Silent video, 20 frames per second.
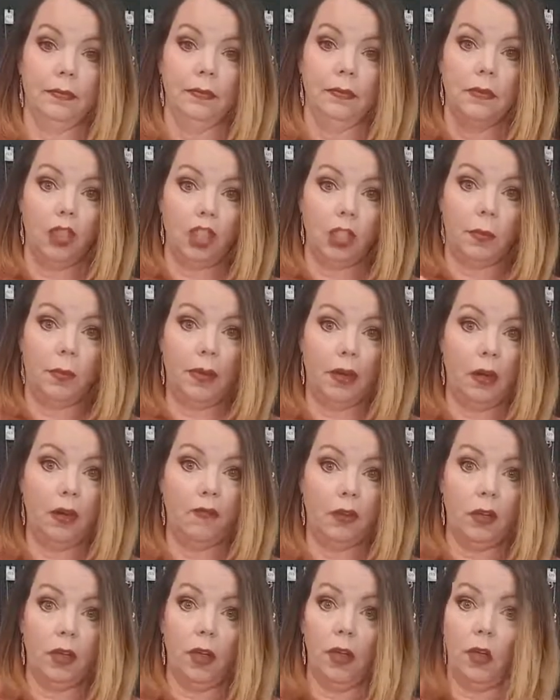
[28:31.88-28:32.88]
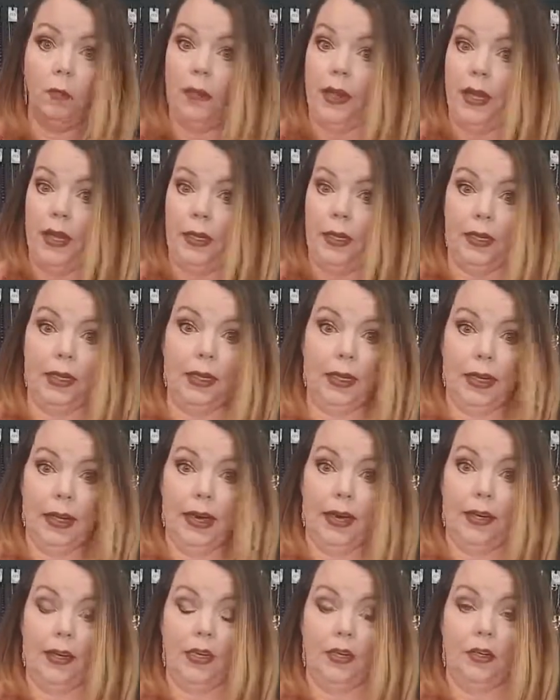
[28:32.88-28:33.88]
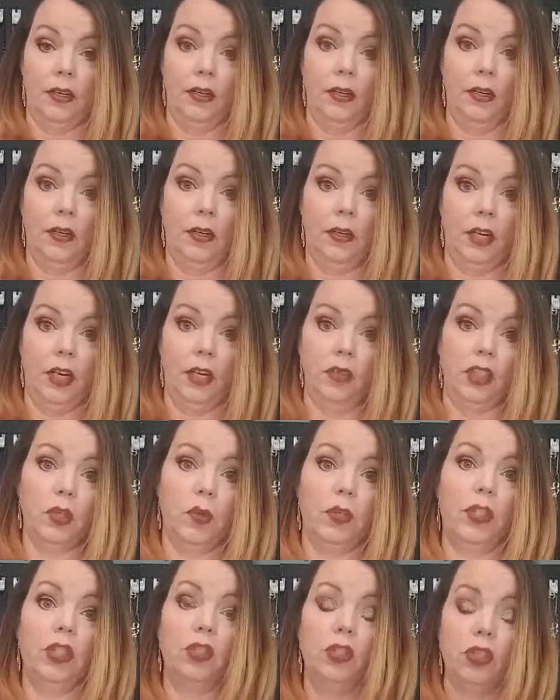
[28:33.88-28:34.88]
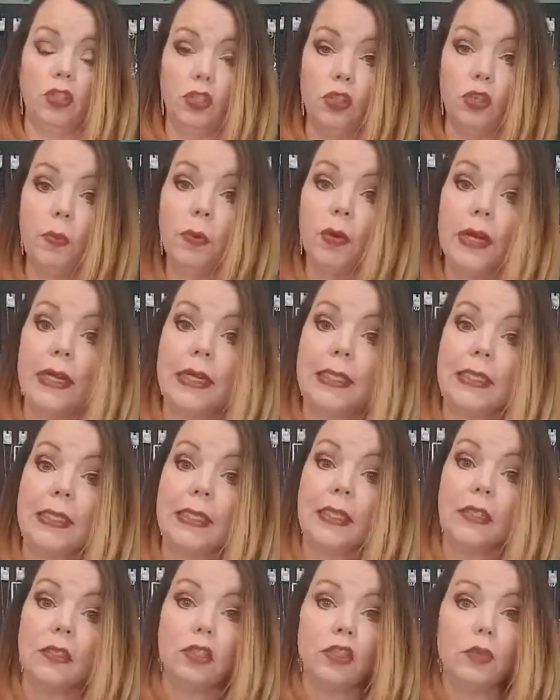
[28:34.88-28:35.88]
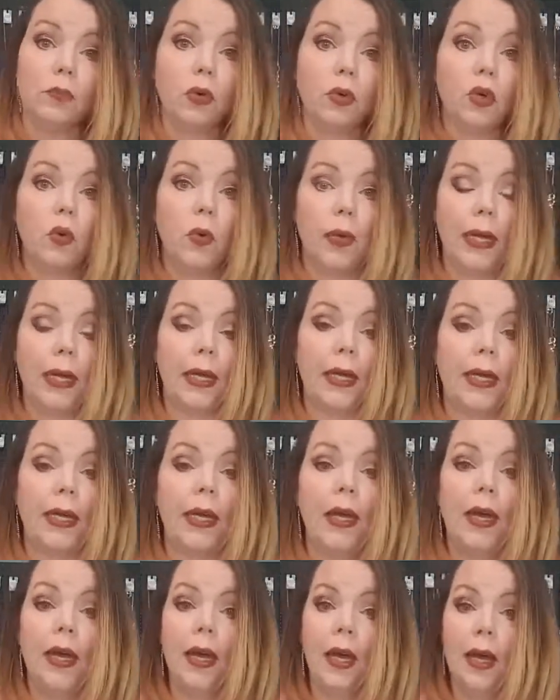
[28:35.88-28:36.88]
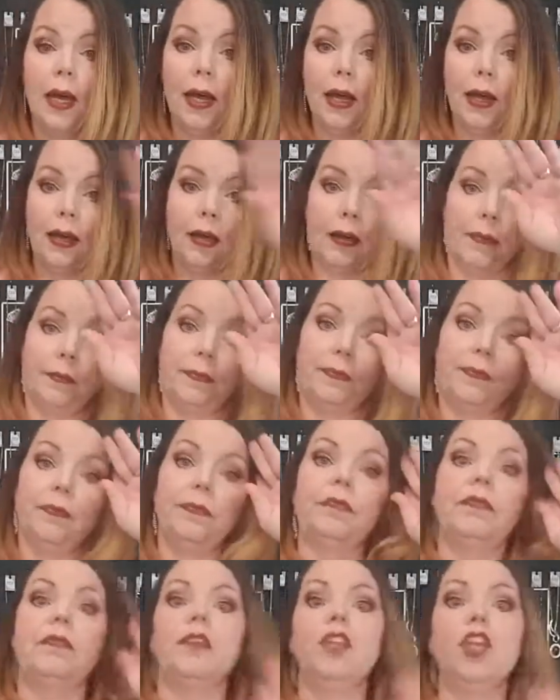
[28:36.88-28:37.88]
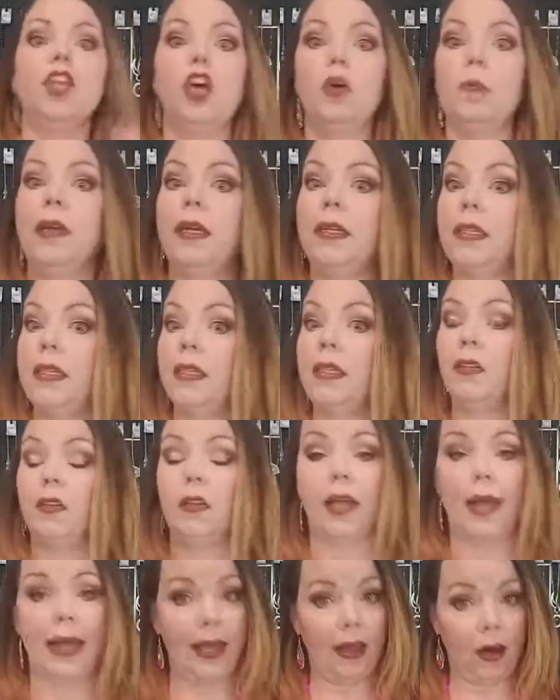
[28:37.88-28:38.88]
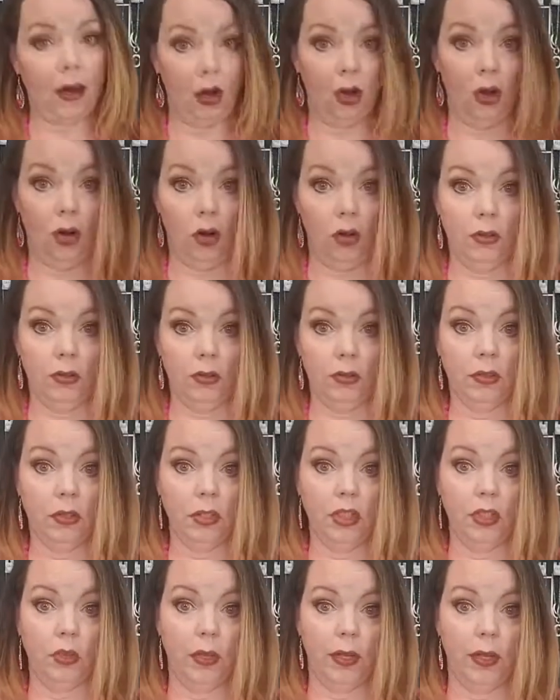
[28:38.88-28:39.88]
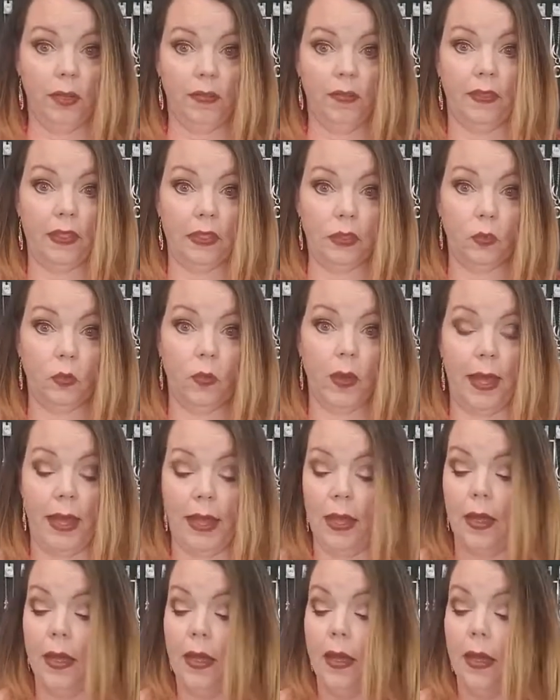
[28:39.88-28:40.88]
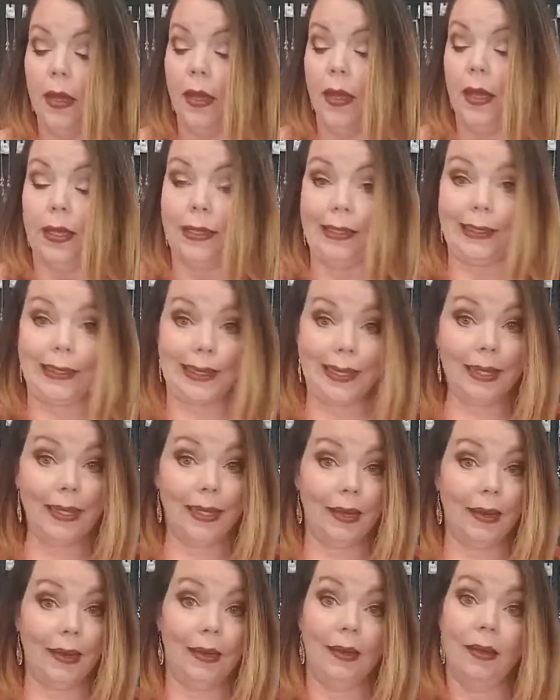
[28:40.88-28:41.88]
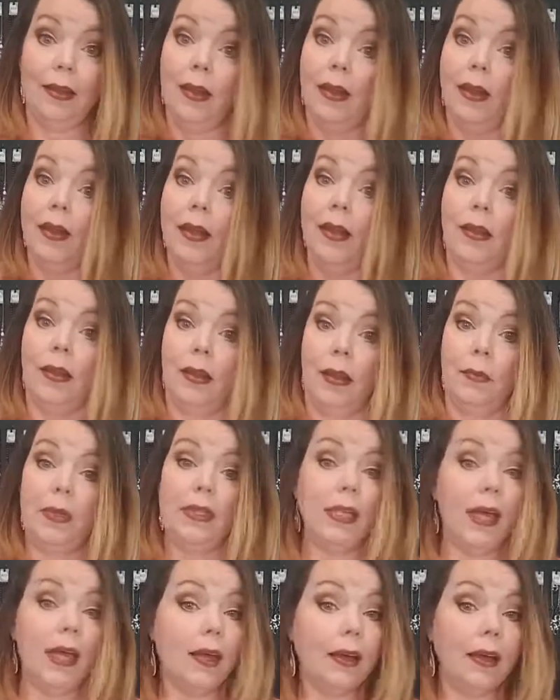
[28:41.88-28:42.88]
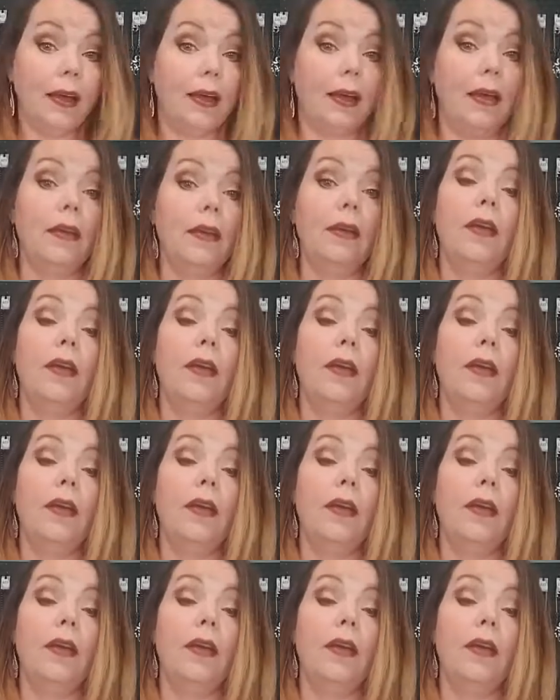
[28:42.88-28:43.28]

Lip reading: shipping envelope, and get it out of here. So it's super easy, super quick, no big deal at all to do it this way. Again, let me tell you,